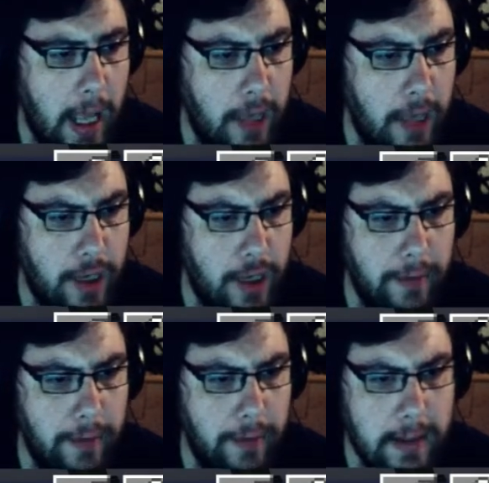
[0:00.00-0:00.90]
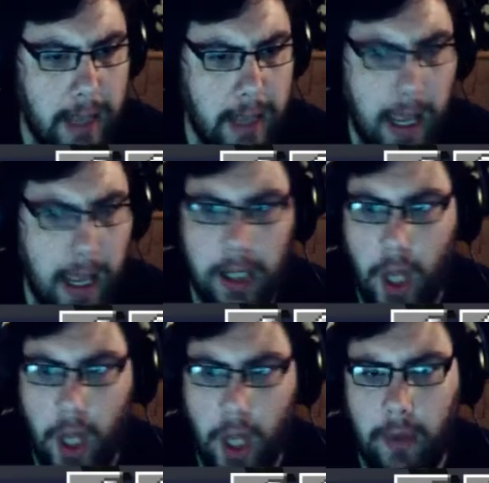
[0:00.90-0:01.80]
Javelins and
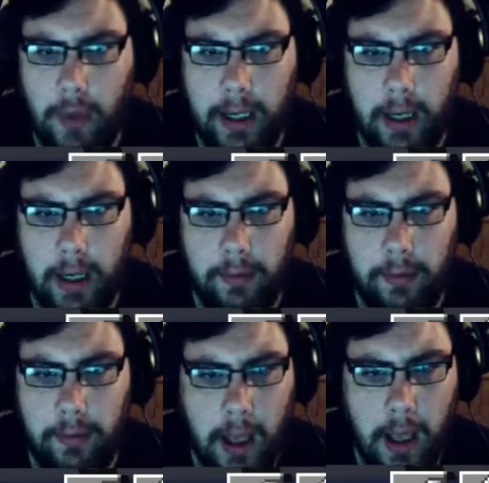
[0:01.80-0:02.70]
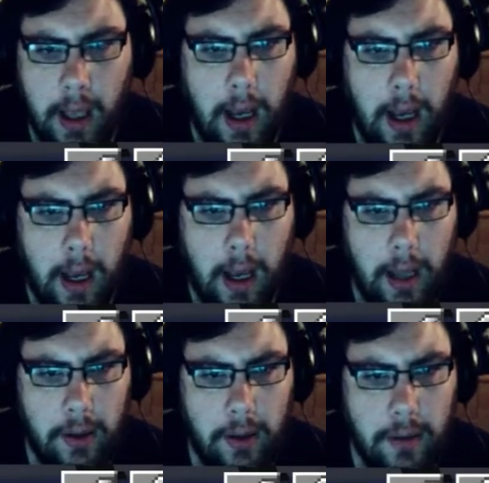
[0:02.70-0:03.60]
throwing knives. I
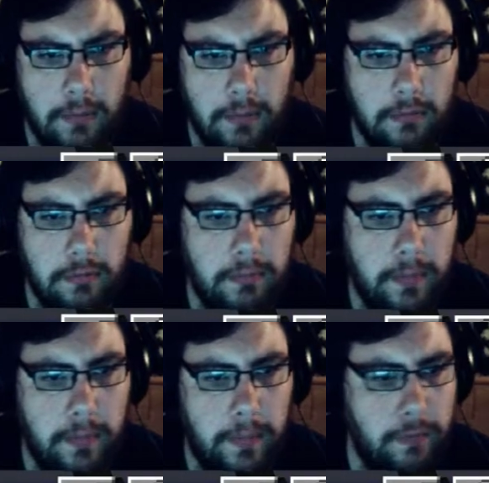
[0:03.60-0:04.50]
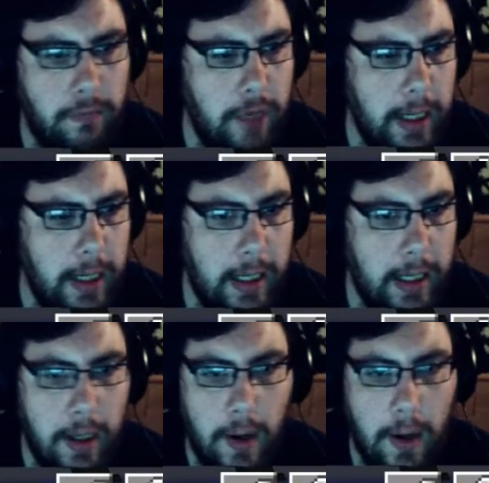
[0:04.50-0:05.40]
don't really
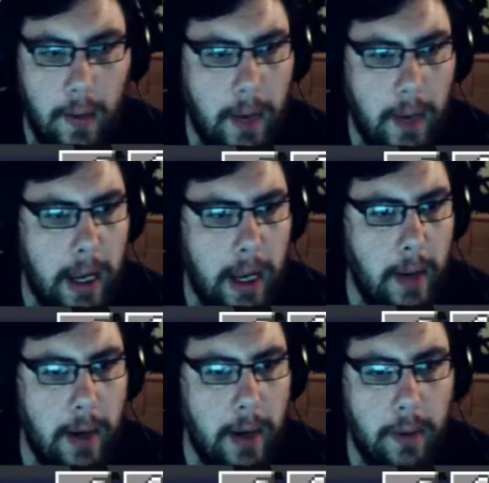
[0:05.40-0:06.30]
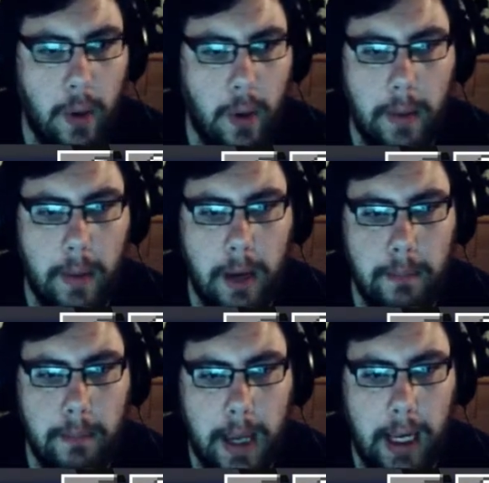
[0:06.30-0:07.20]
know how I would go about
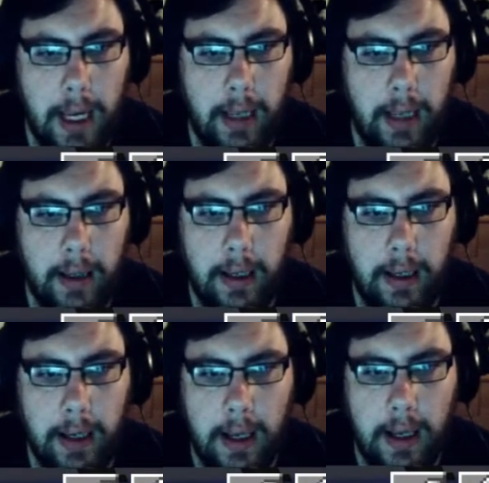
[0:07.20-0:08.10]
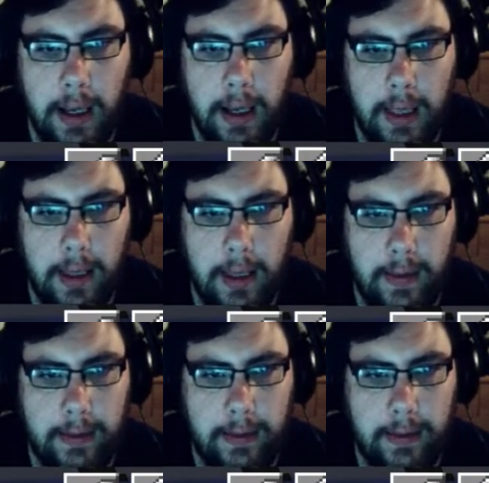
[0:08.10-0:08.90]
making these things.